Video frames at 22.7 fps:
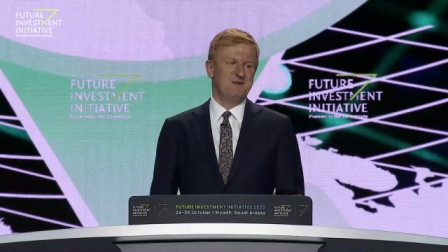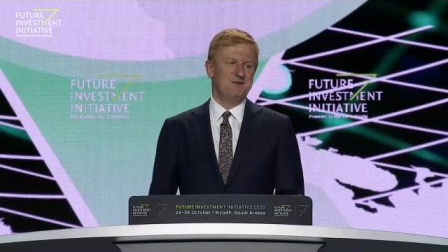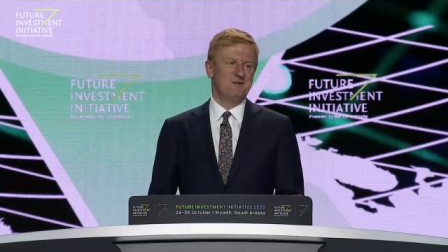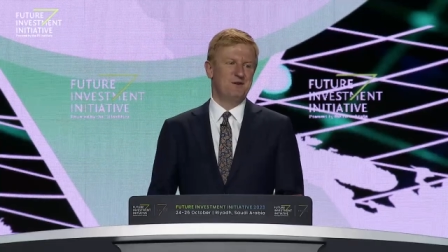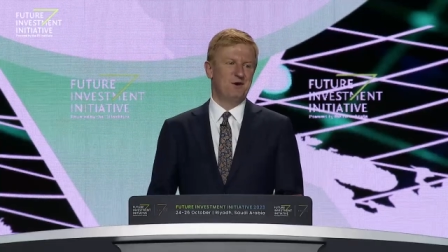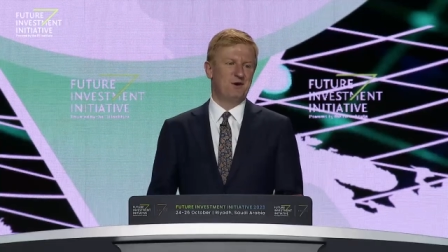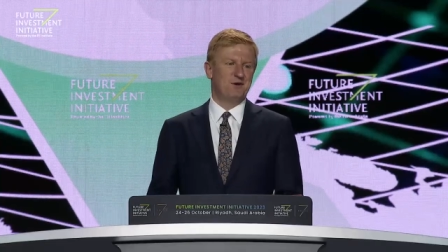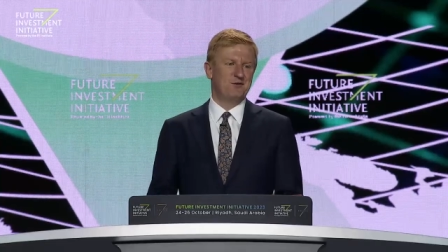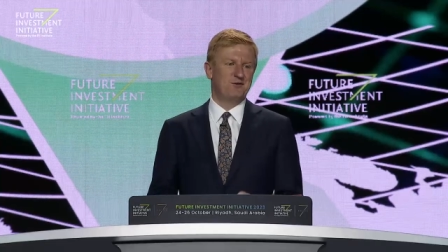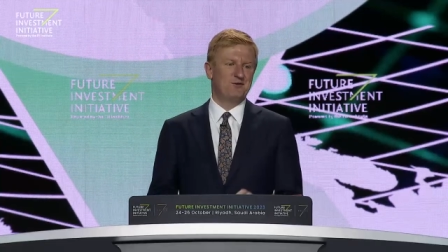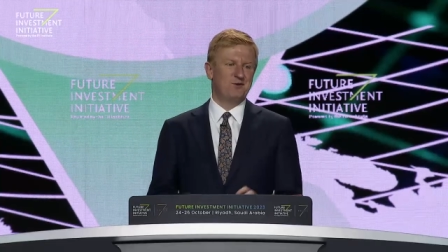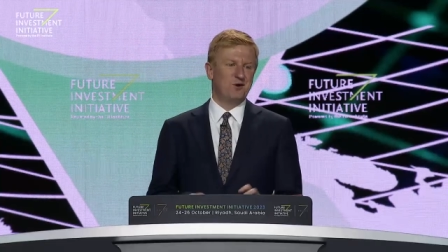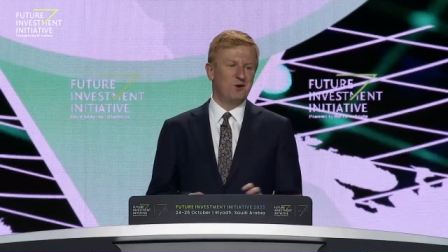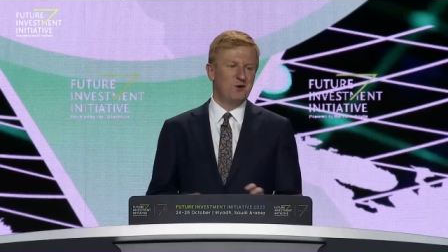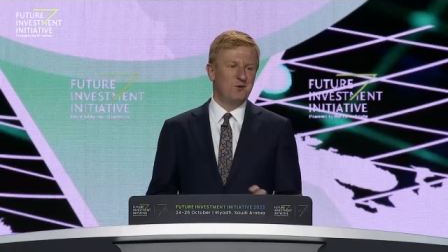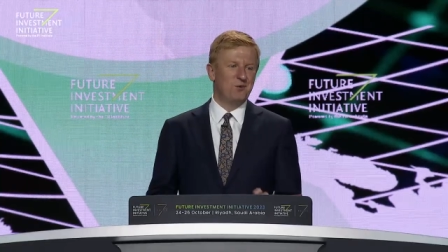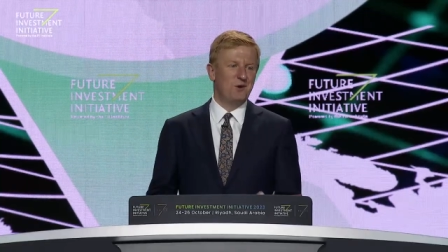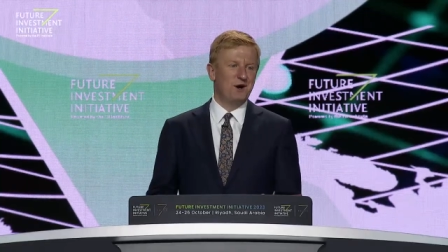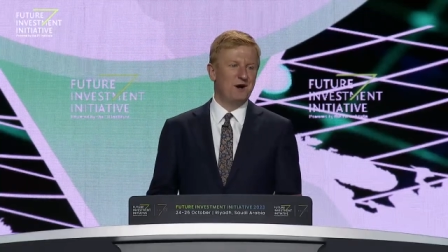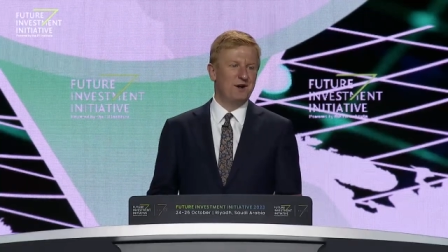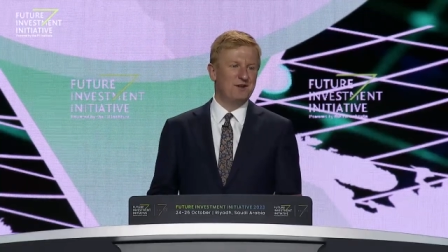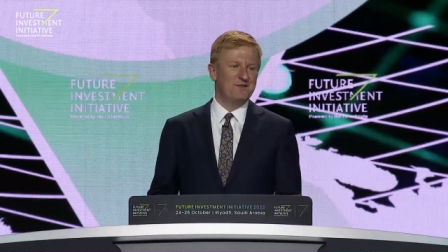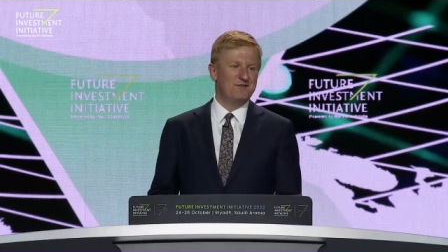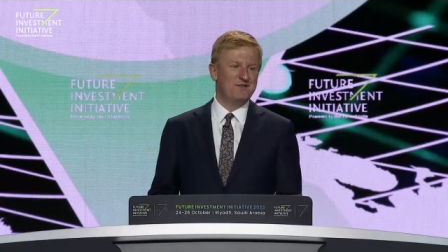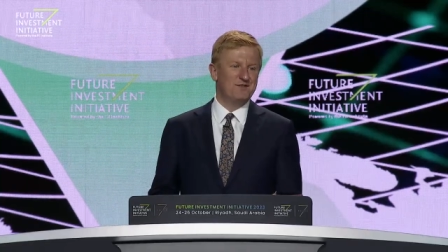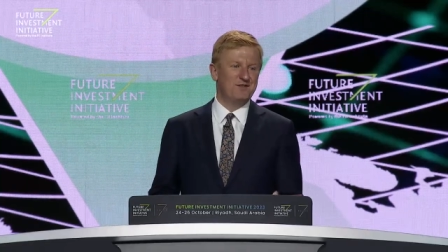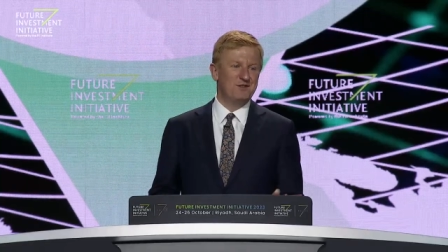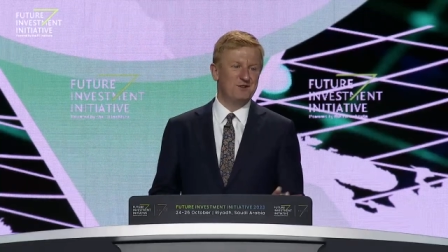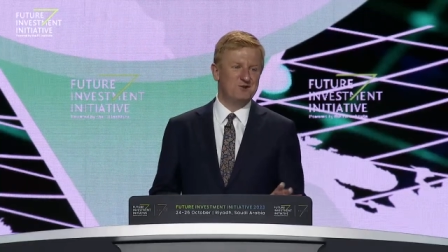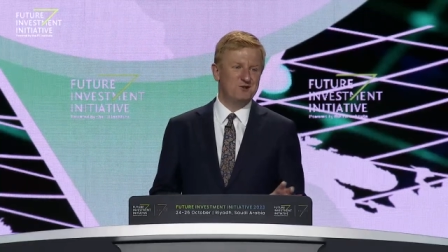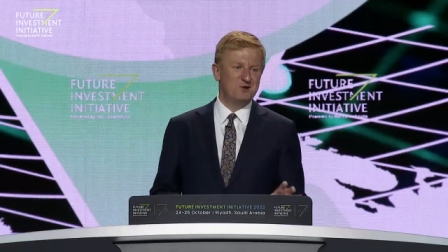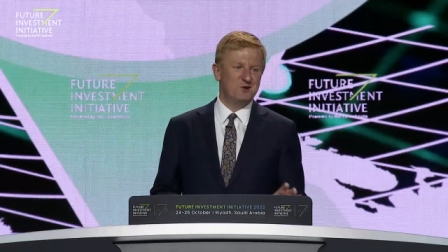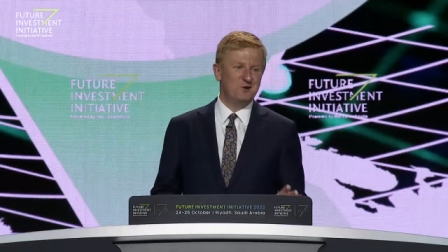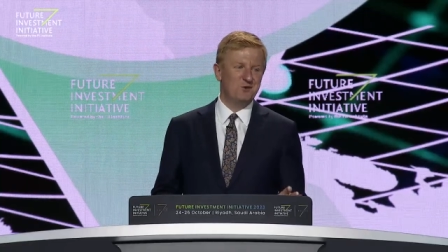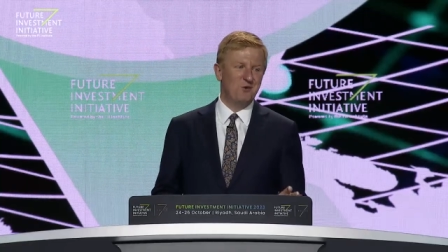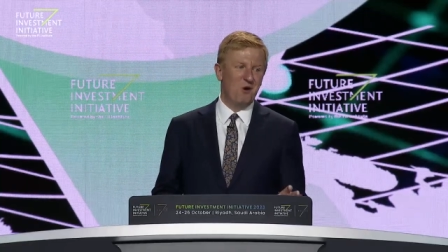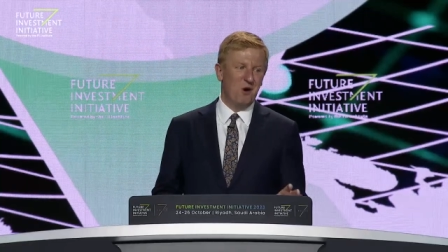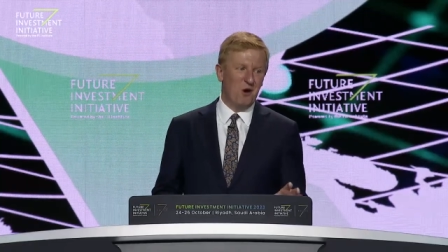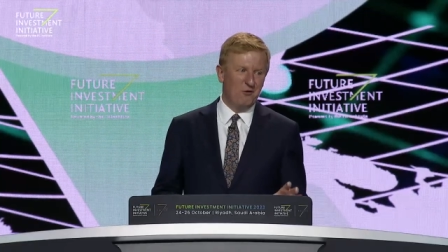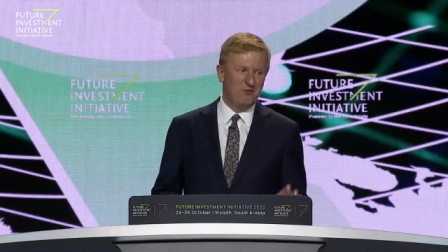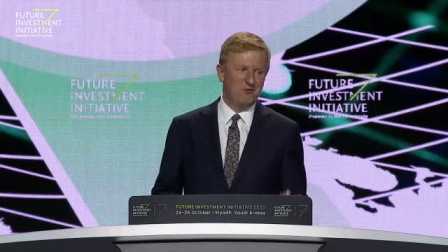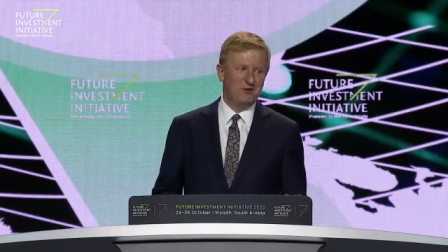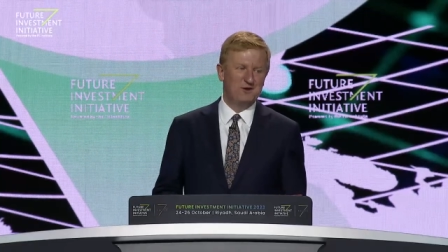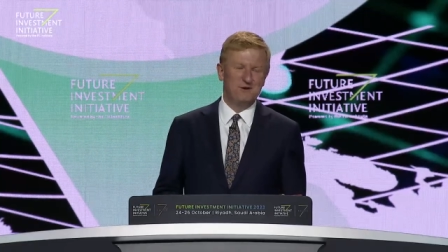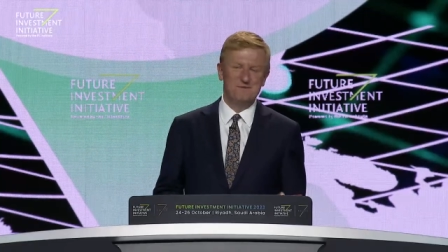not two words that you
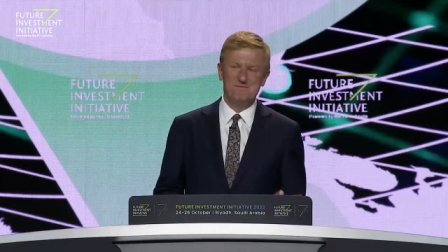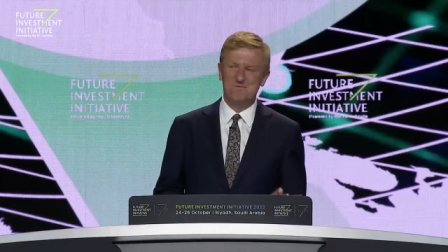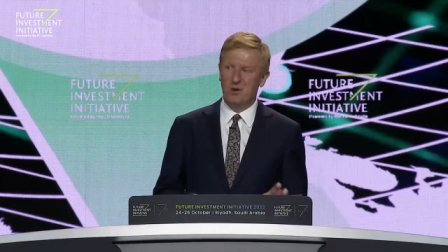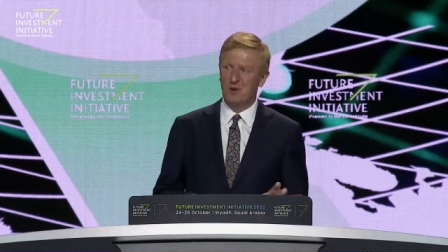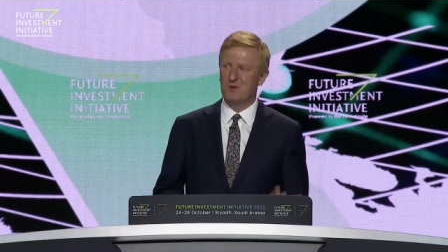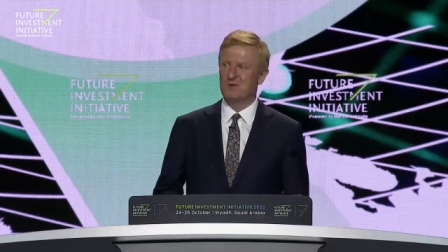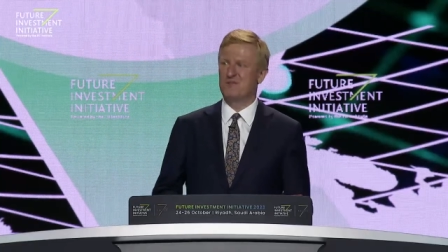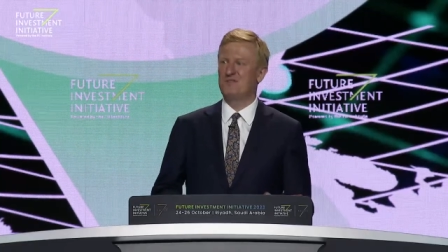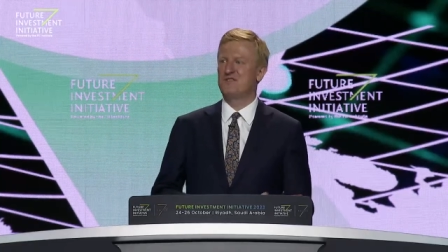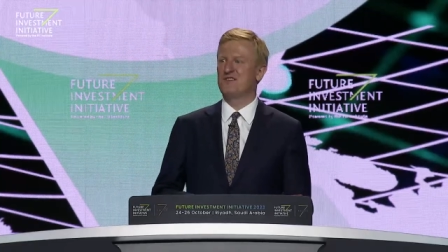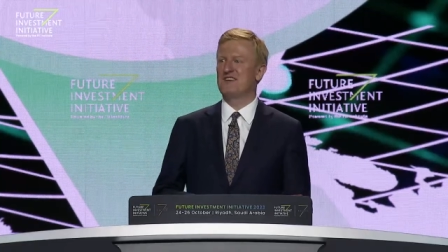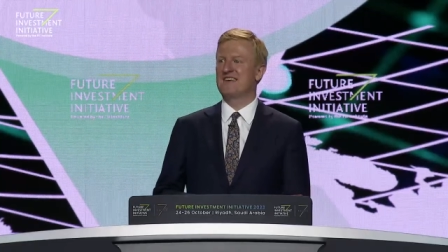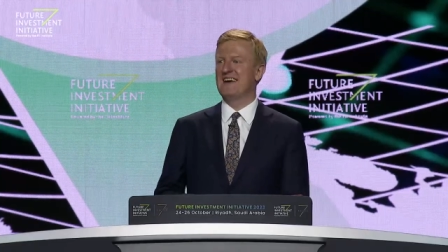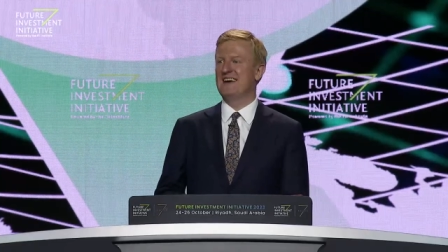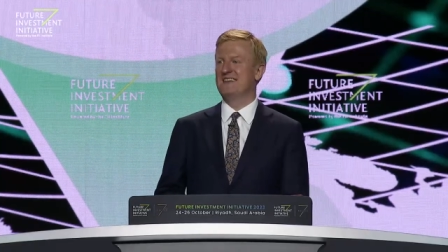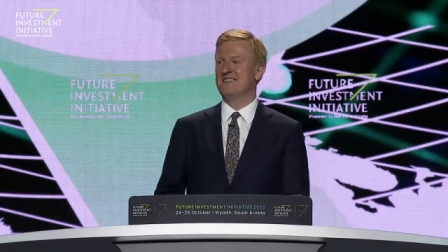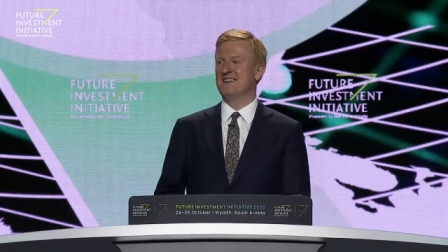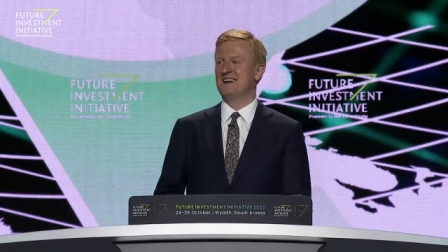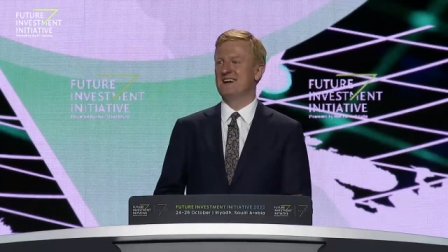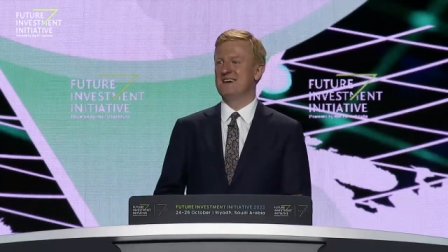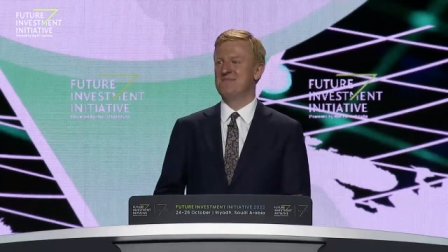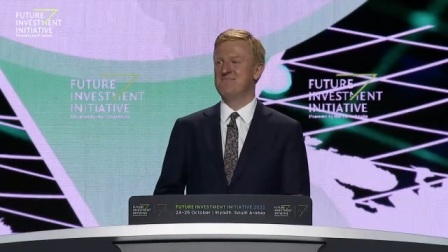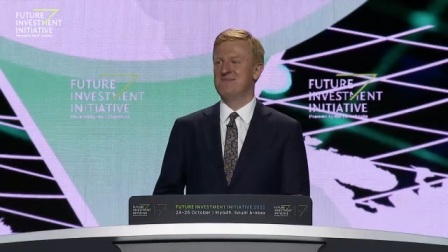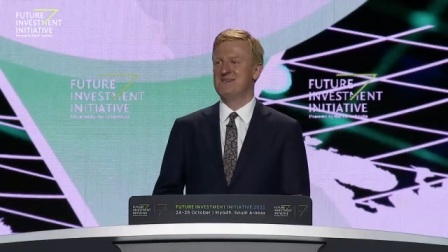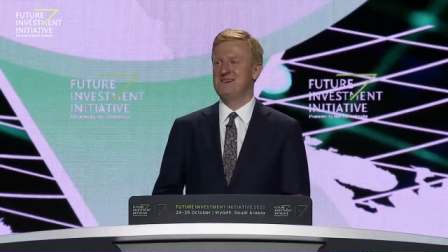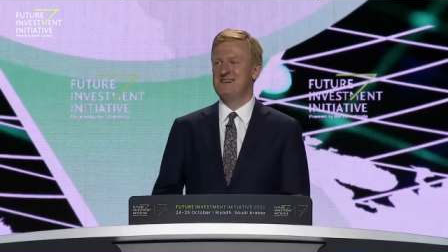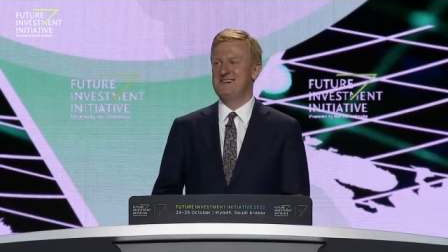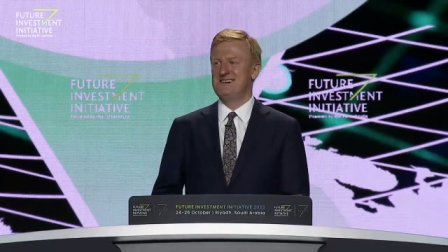often put together,